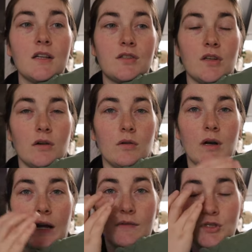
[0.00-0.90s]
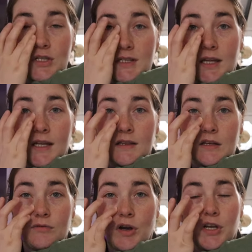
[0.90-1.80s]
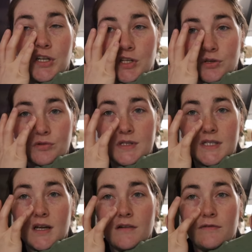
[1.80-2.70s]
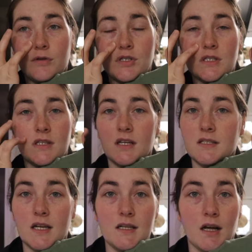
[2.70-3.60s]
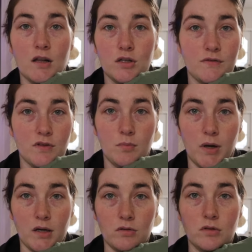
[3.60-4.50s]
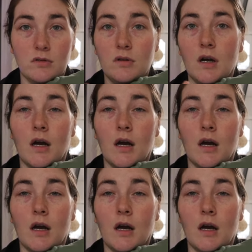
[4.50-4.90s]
So I was just getting the ready to use stuff, which is like ten dollars for the bottle,